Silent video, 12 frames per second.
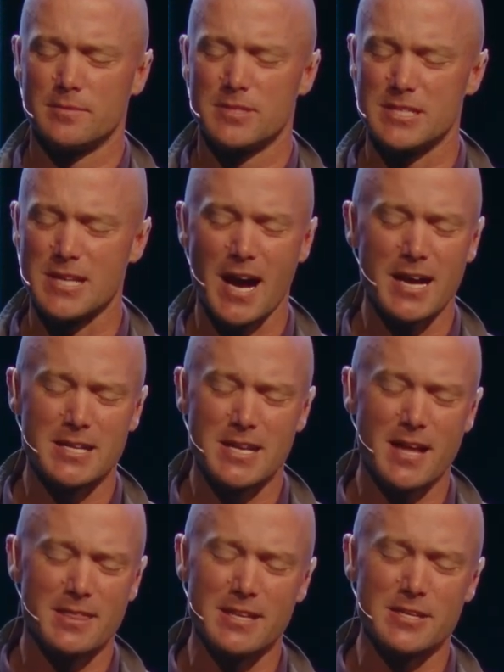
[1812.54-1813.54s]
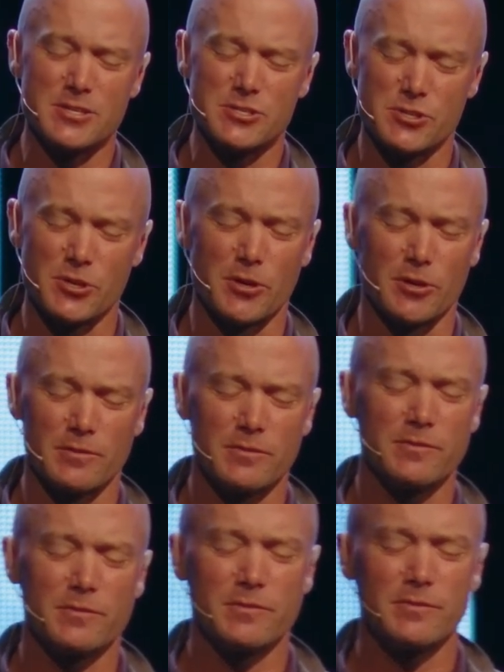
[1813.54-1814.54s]
to die a death he didn't
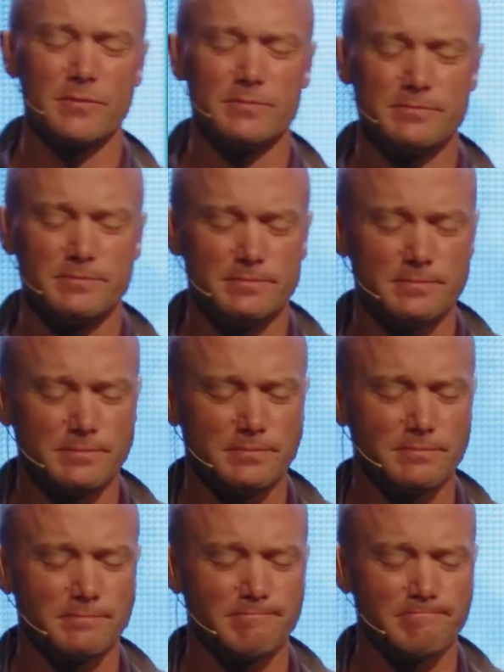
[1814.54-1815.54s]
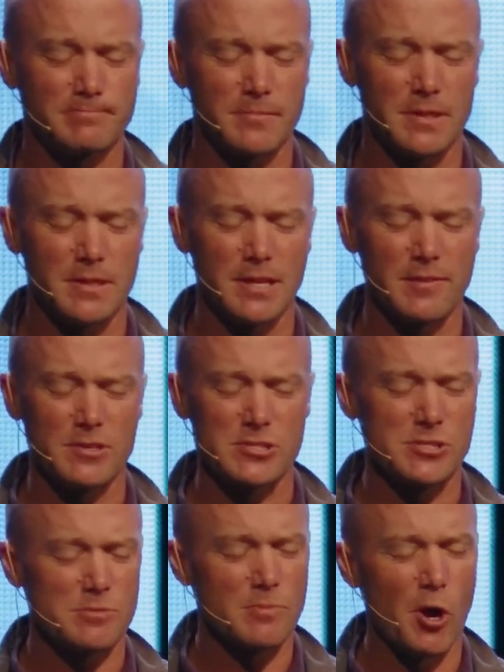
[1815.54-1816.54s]
deserve, and to give
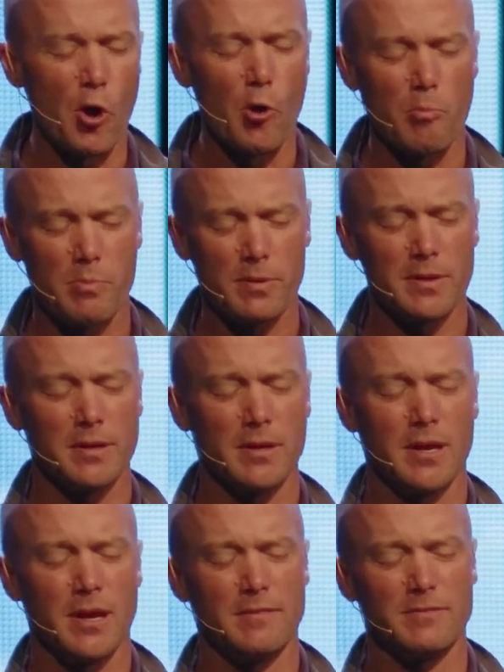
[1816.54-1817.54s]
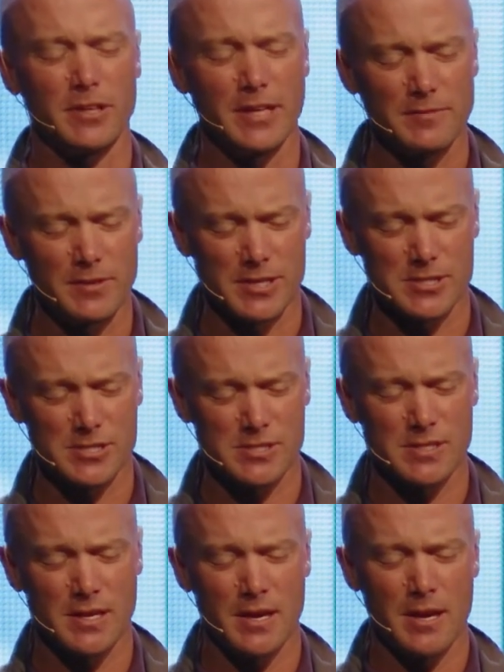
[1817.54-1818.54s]
us hope and
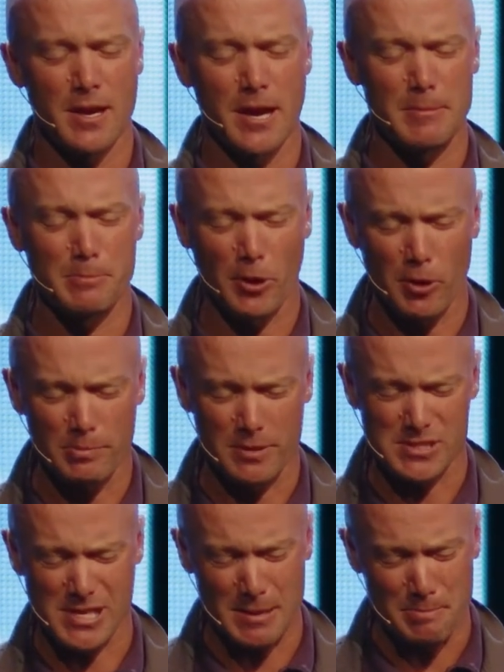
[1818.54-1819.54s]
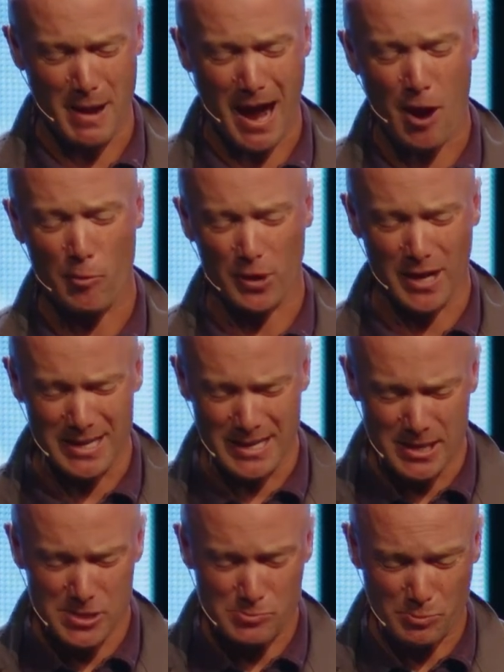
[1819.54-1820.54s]
forgiveness and purpose and power and
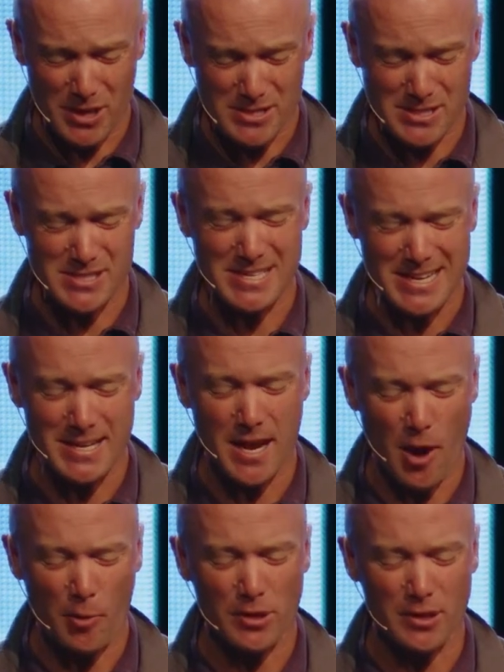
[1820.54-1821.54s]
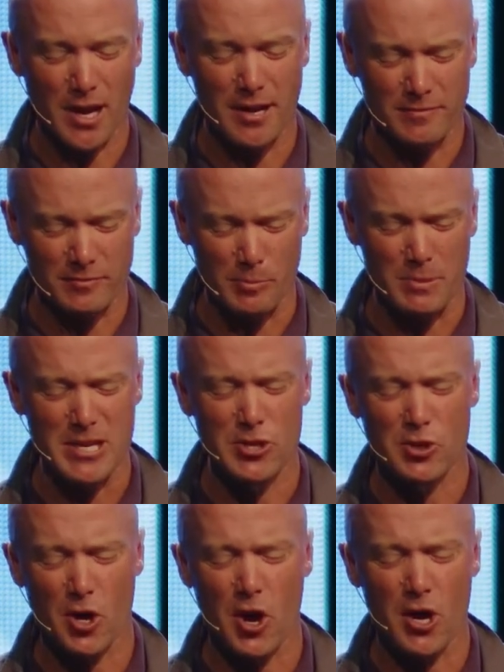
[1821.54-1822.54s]
his presence in our life from
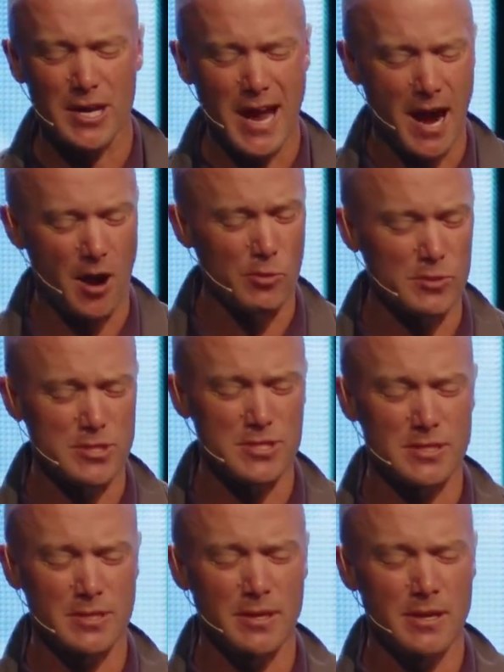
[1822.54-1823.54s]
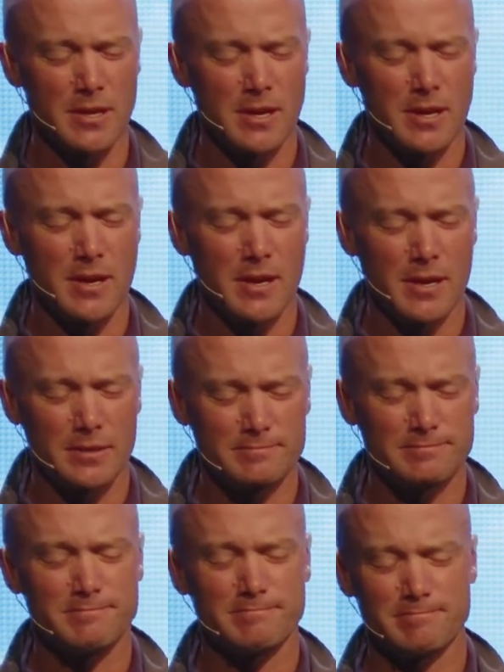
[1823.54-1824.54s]
here on out
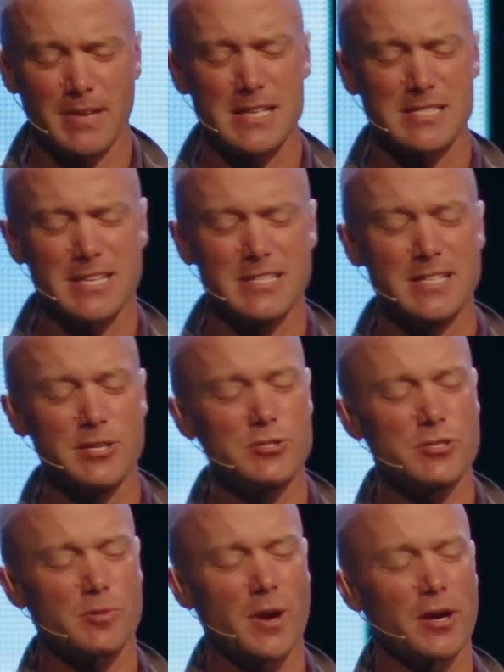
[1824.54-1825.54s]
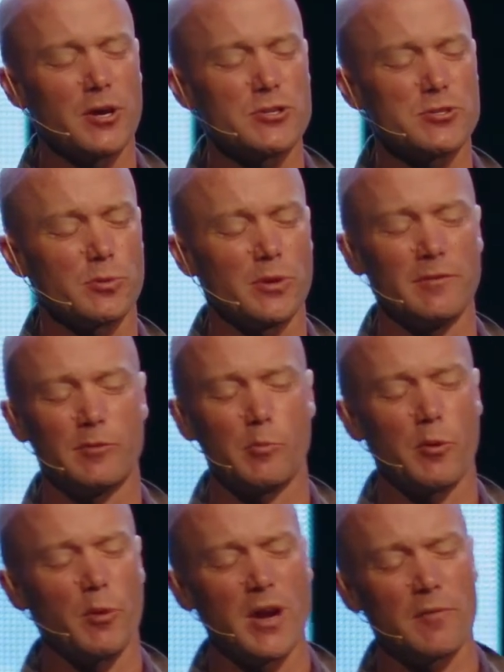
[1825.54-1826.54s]
as he continues to write our story from
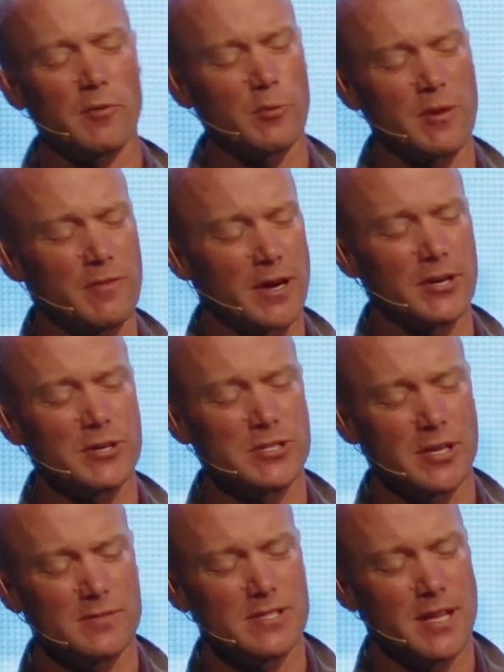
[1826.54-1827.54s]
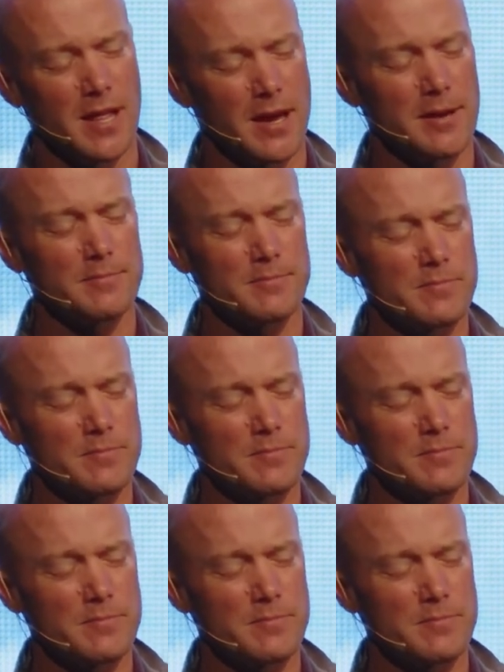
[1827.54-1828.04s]
wherever we find ourselves today.